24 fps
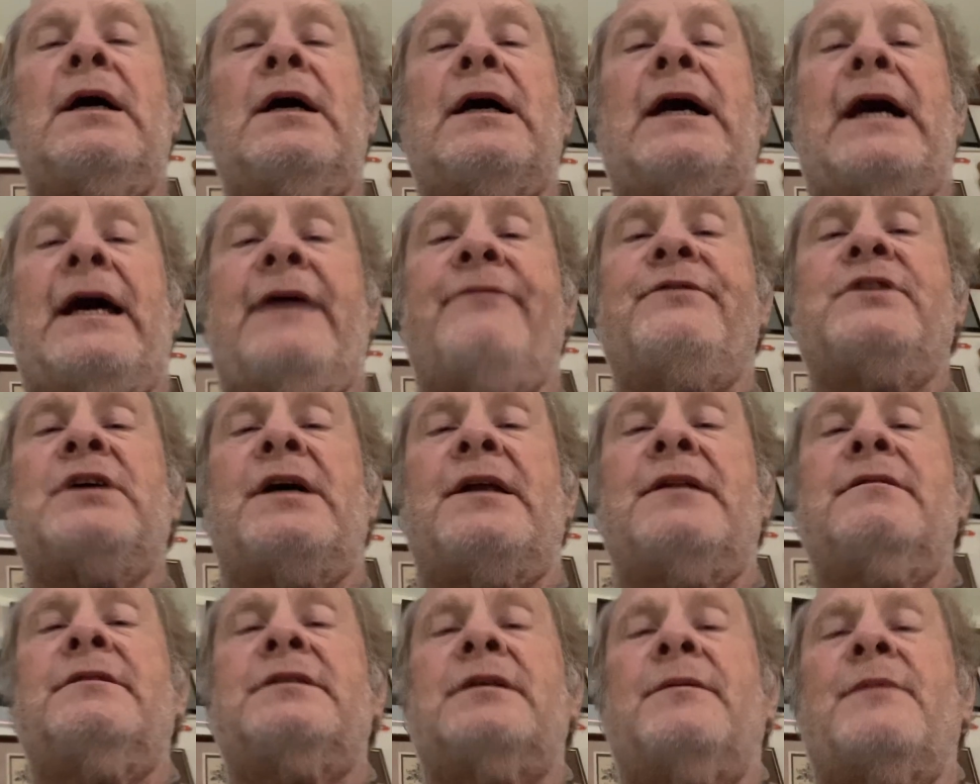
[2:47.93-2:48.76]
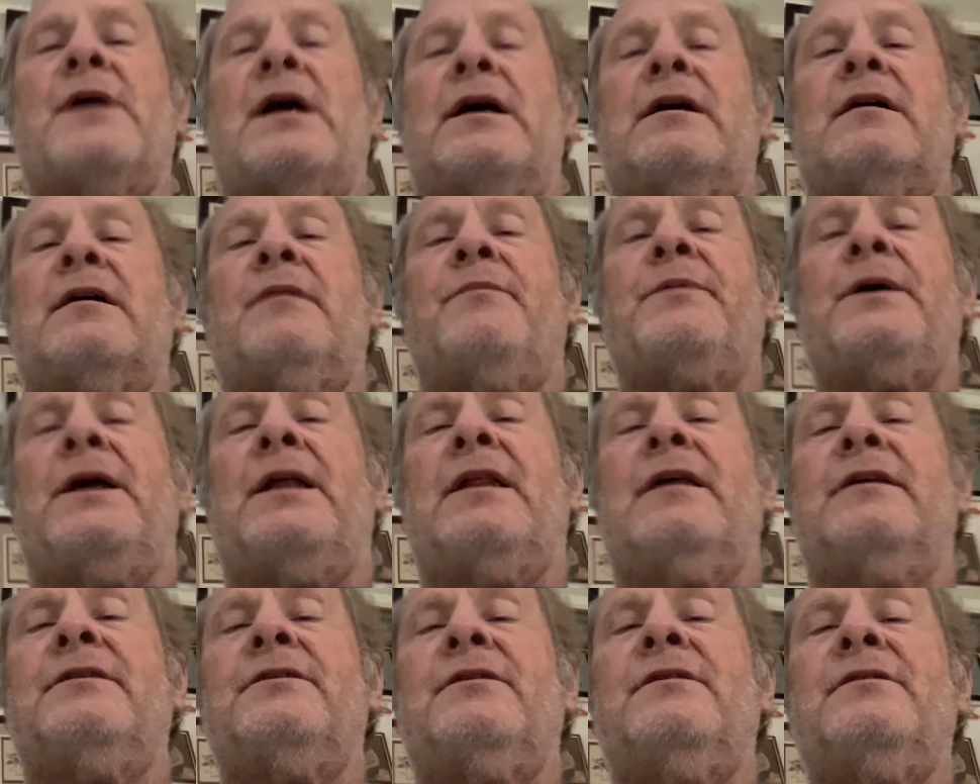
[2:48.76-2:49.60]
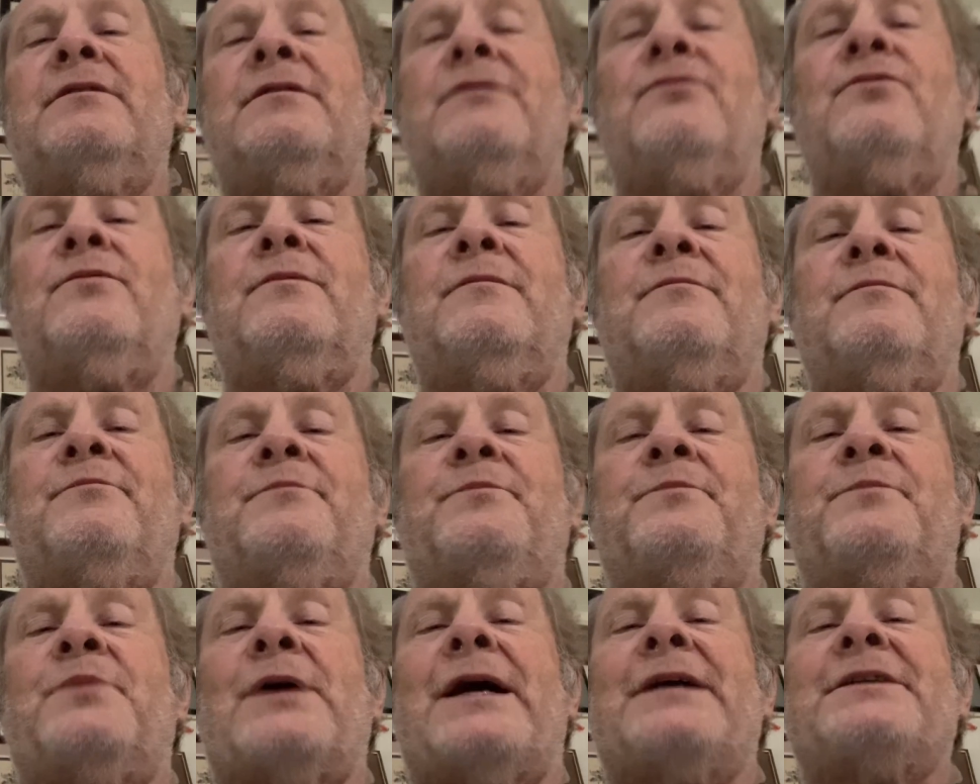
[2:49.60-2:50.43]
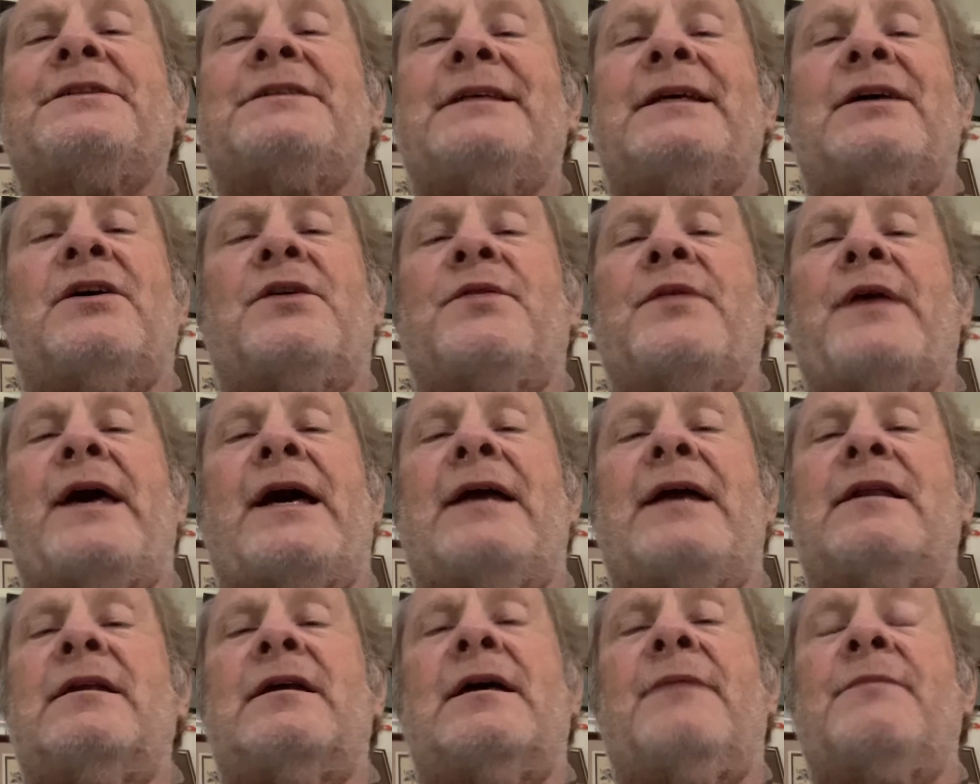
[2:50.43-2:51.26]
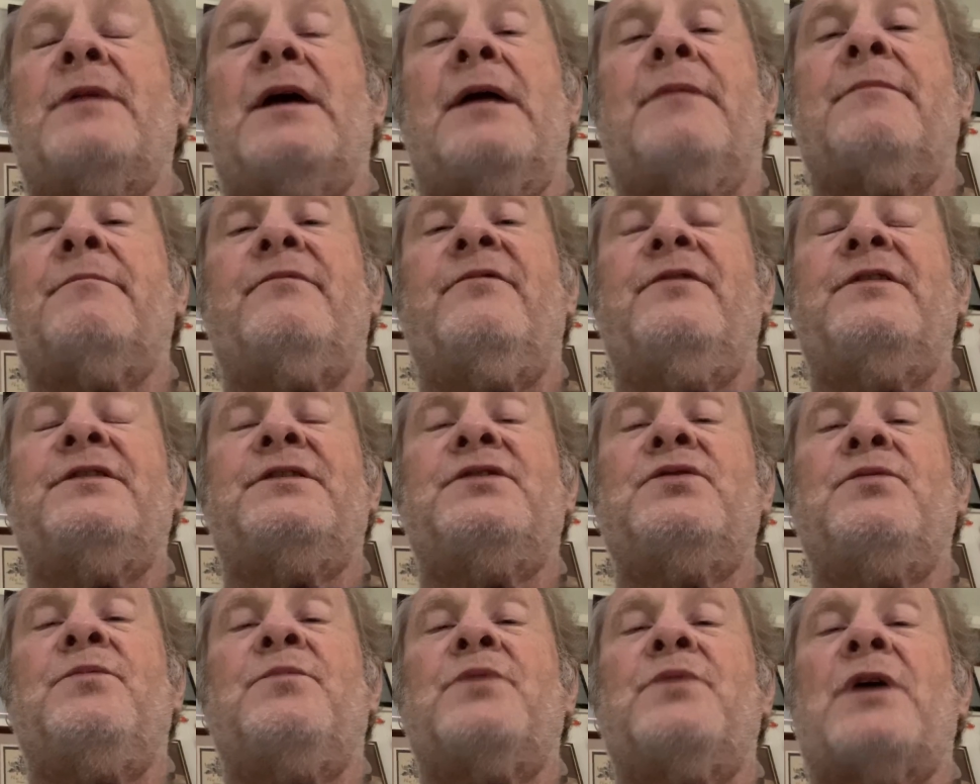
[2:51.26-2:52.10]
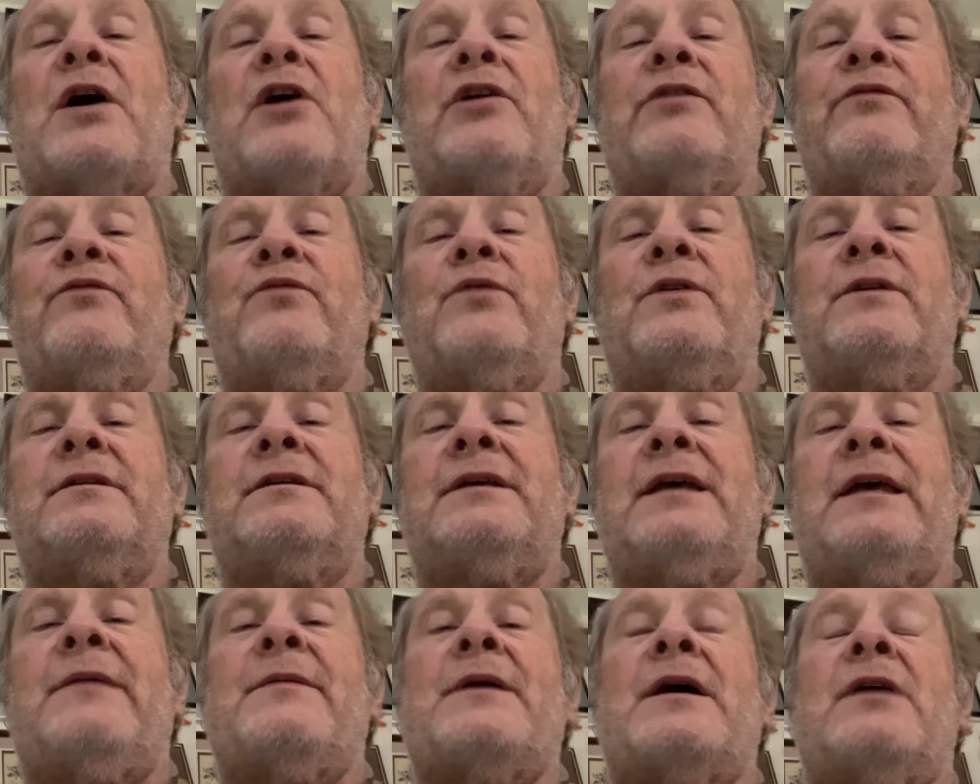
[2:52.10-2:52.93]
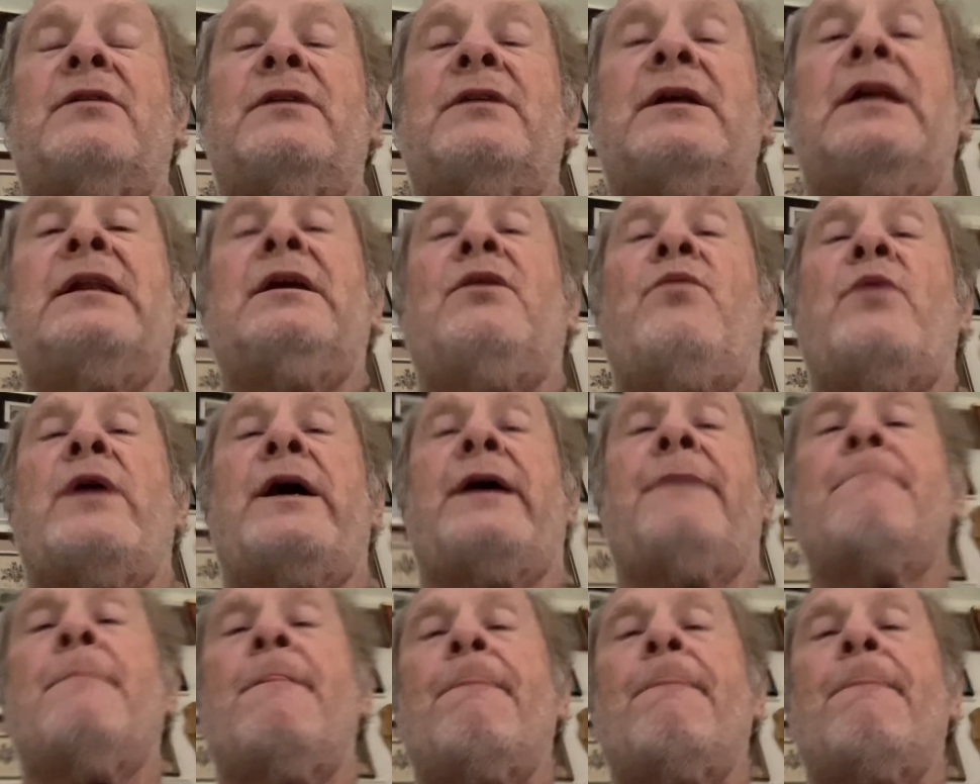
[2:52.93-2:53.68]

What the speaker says: I've done some a cappella practicing on that, and I'm not too proud of what came out. Anyway,